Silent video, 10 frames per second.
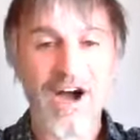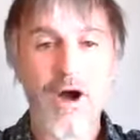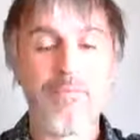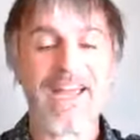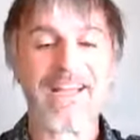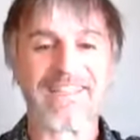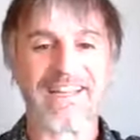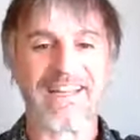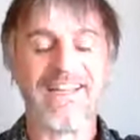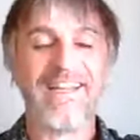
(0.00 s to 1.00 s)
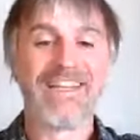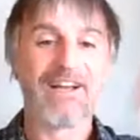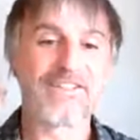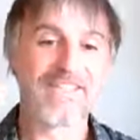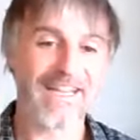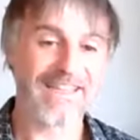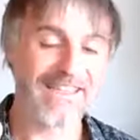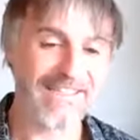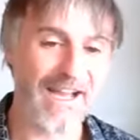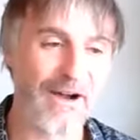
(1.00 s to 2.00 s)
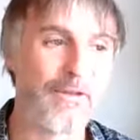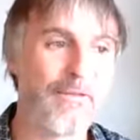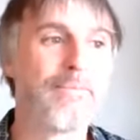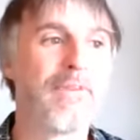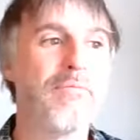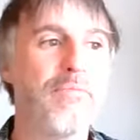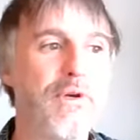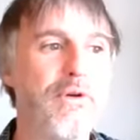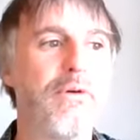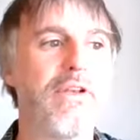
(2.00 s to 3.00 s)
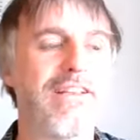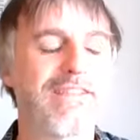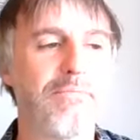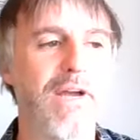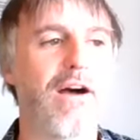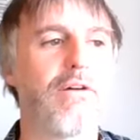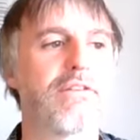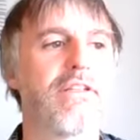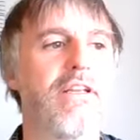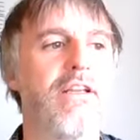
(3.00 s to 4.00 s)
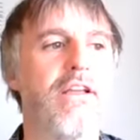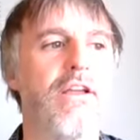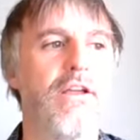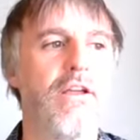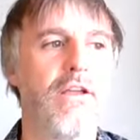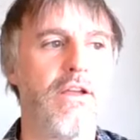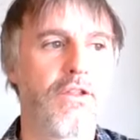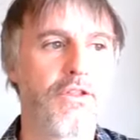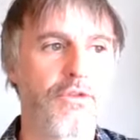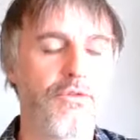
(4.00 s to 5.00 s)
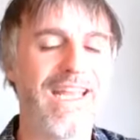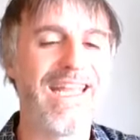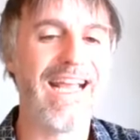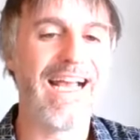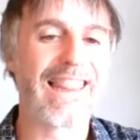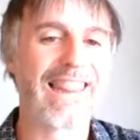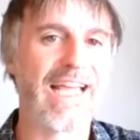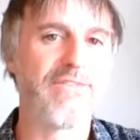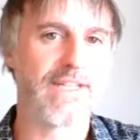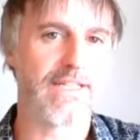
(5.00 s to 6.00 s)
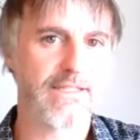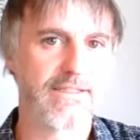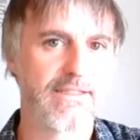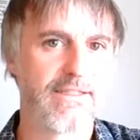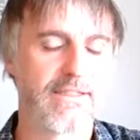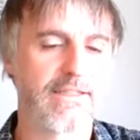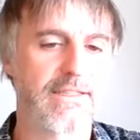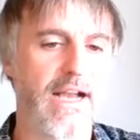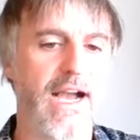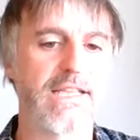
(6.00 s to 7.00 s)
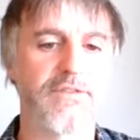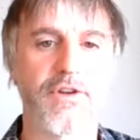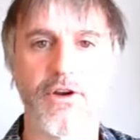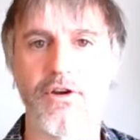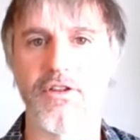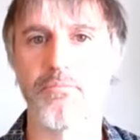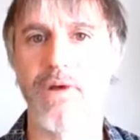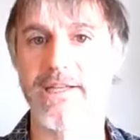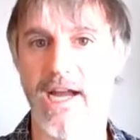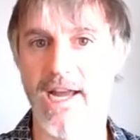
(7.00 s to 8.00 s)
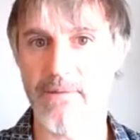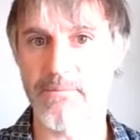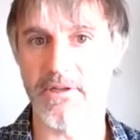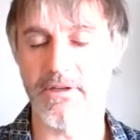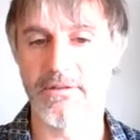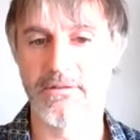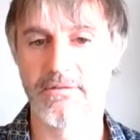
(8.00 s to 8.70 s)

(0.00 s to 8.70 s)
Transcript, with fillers: amazing. Now, check this out Moon is about 3 11ths the size of Earth by diameter.